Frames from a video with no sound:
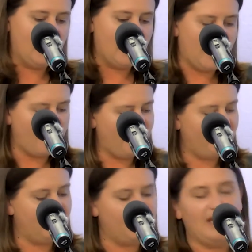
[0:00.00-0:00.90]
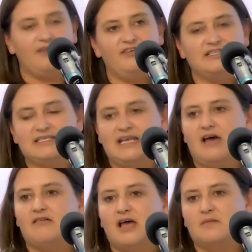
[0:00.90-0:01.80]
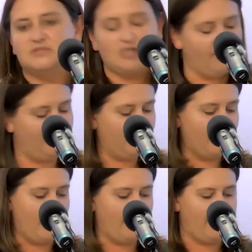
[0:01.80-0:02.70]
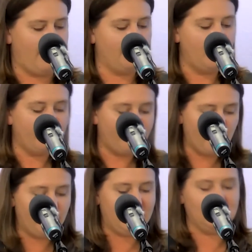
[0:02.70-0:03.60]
However, the benefits and outcomes of the program for the